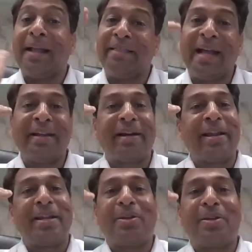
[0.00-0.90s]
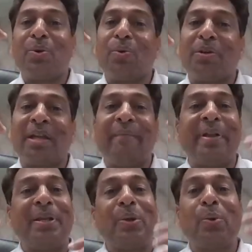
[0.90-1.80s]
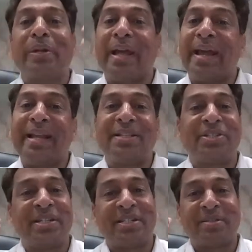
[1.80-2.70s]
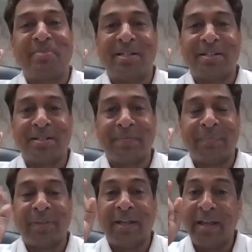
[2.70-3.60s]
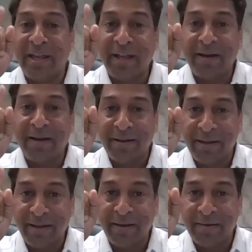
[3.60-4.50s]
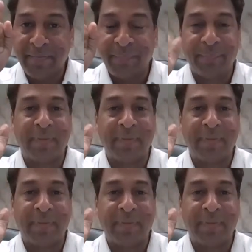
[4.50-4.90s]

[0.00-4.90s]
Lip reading: and then credit note, debit note, and adjustment. Here,